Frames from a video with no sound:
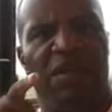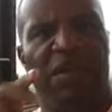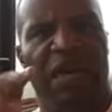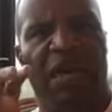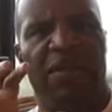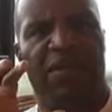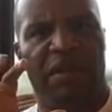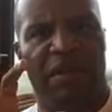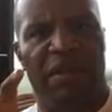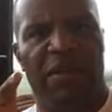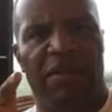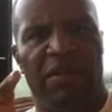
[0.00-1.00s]
Uh, uh
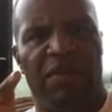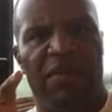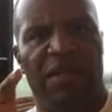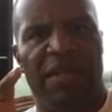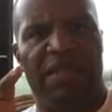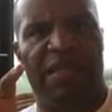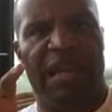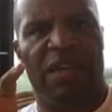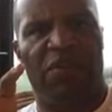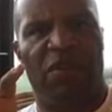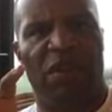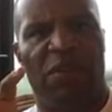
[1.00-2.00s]
Denise, thank
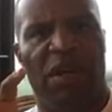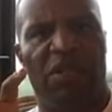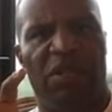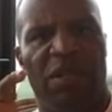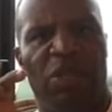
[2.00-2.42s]
you very much.